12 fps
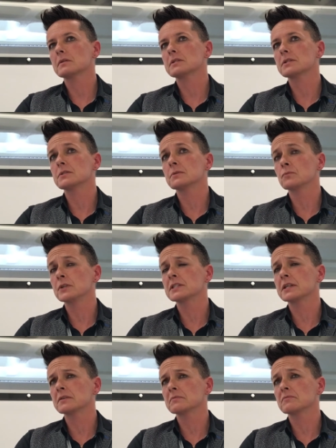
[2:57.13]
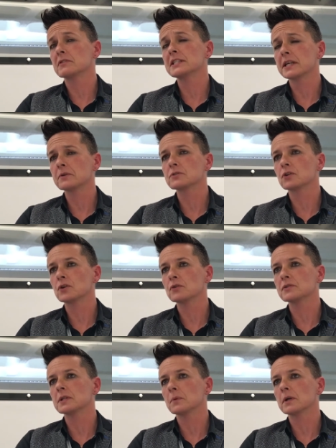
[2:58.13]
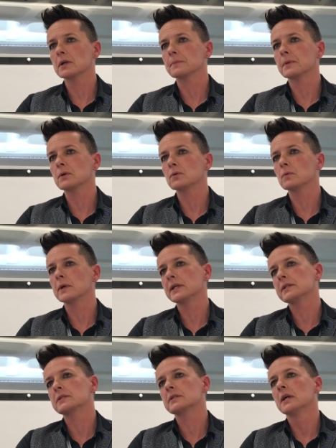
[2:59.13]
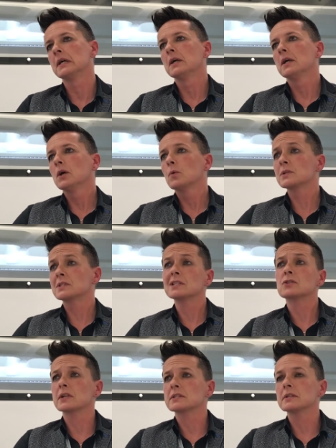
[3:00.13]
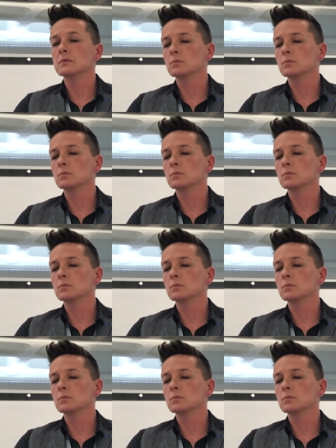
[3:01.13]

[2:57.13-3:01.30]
did some retail security work, but always was interested